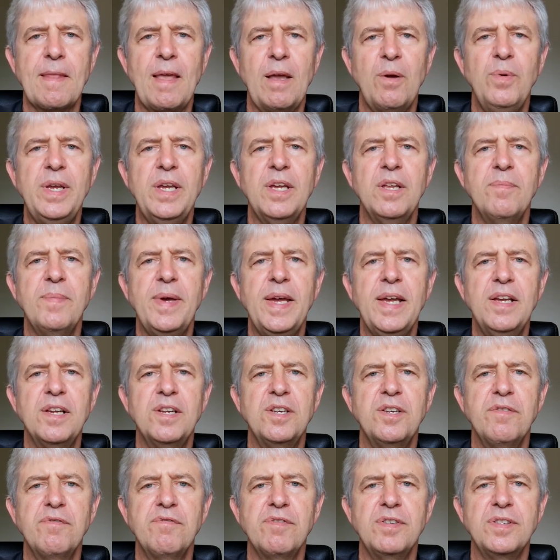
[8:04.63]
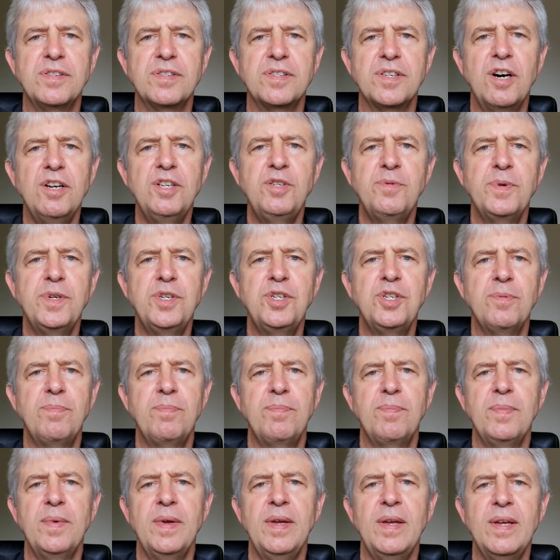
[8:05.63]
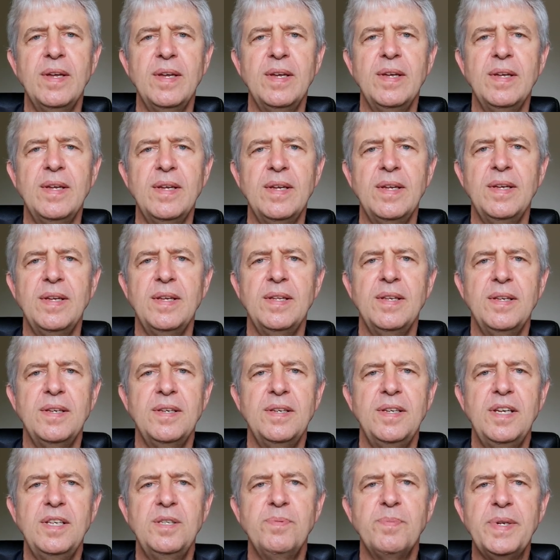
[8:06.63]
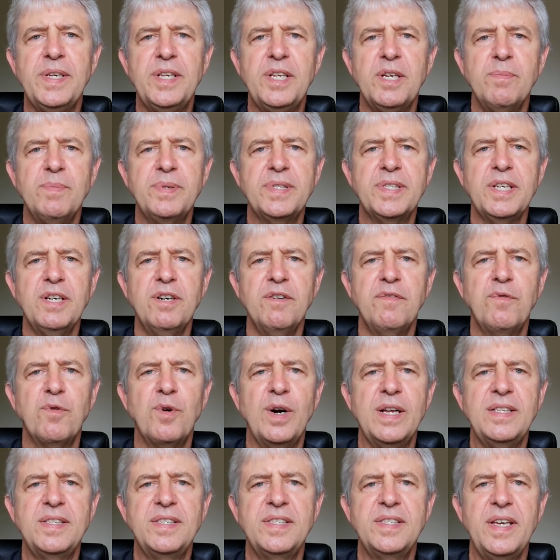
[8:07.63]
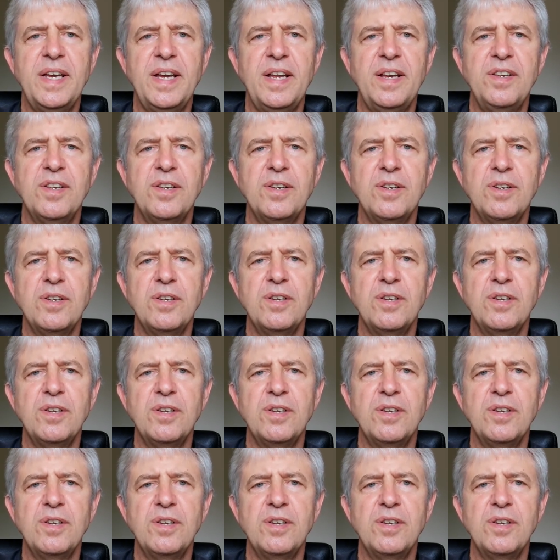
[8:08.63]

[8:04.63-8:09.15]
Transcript: We can make a difference. Archbishop Desmond himself once said,